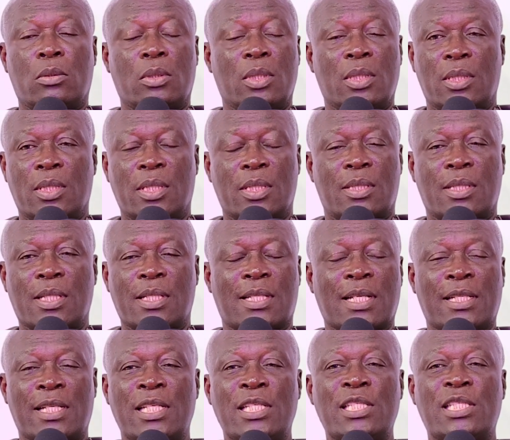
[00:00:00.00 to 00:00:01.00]
It's
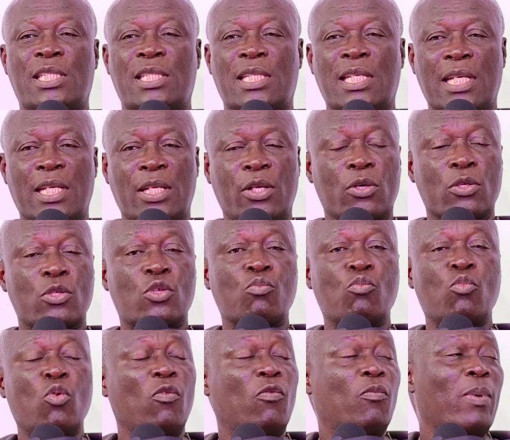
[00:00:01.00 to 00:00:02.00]
an ingenious
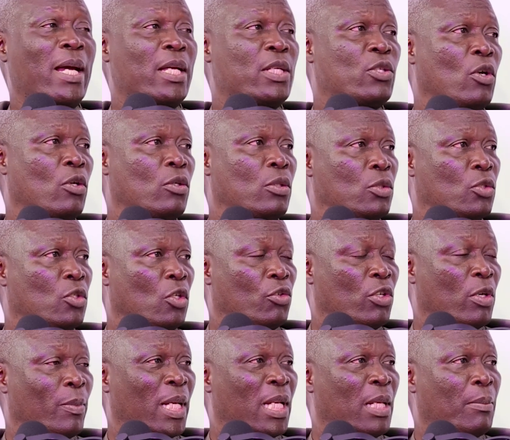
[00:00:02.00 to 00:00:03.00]
move by John
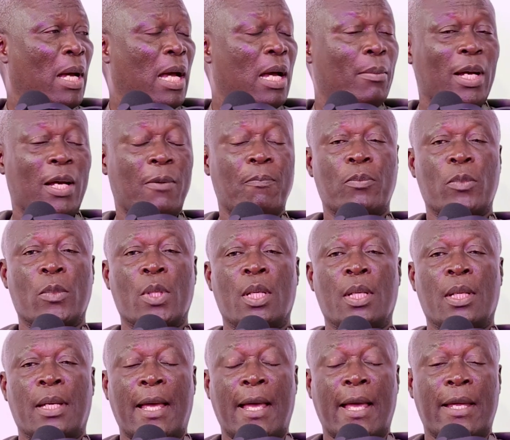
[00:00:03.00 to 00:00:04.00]
Dramani Mahama,
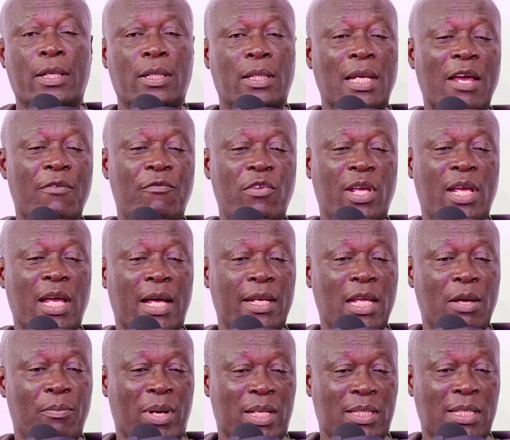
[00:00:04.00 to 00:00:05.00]
and every
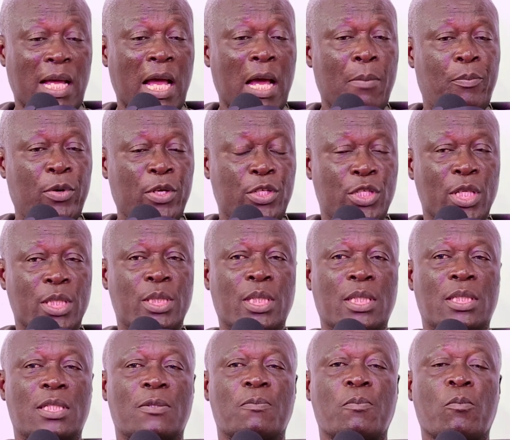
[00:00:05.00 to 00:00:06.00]
Ghanaian must appreciate
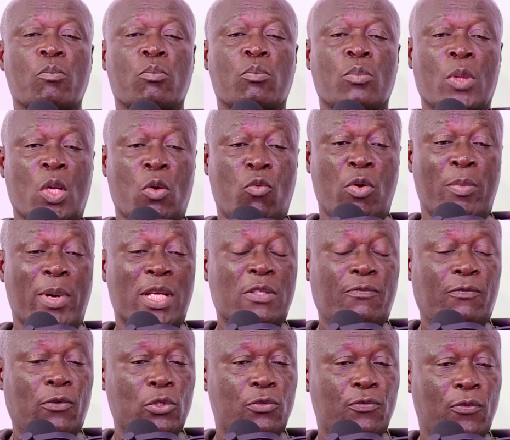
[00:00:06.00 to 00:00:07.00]
it. We must
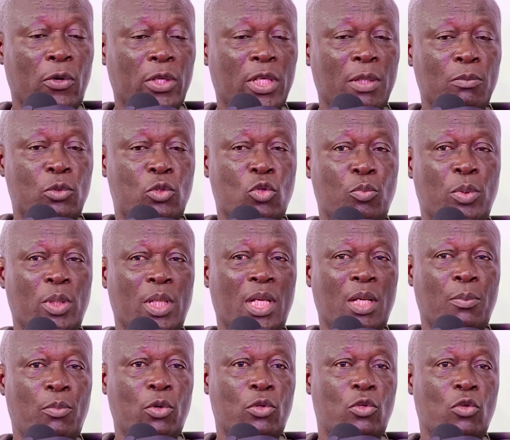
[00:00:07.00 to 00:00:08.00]
vote for him to be
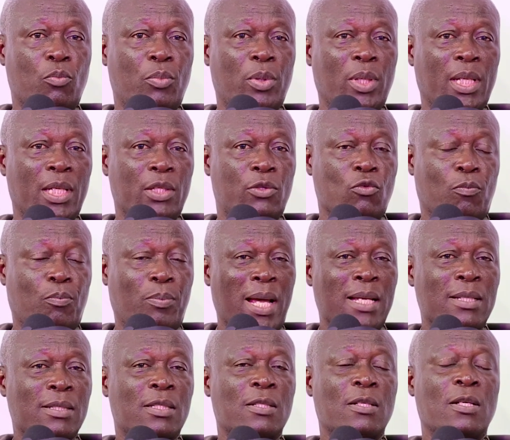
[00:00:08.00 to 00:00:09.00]
able to bring it to
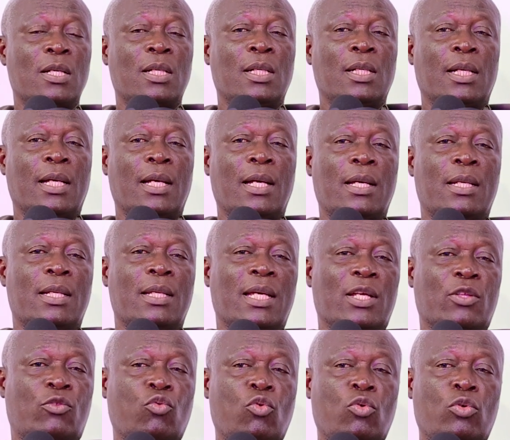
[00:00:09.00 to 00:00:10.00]
pass, and
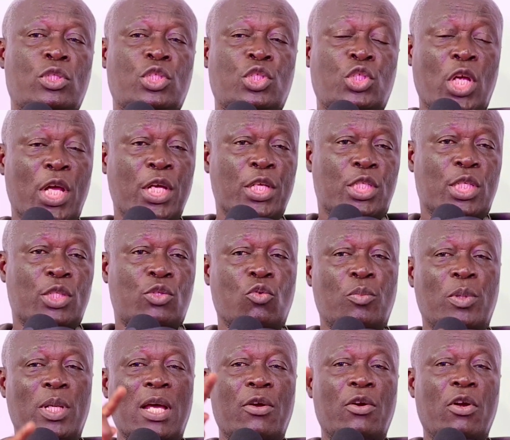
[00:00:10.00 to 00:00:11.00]
it will change. It will
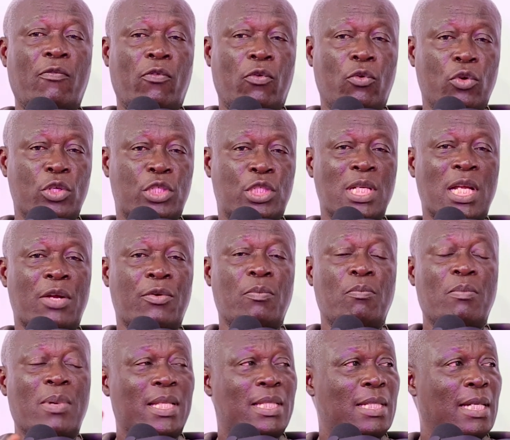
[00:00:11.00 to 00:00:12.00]
be a revolutionary
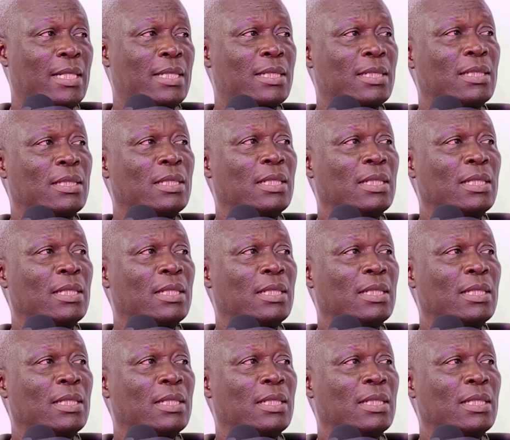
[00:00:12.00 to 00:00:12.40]
method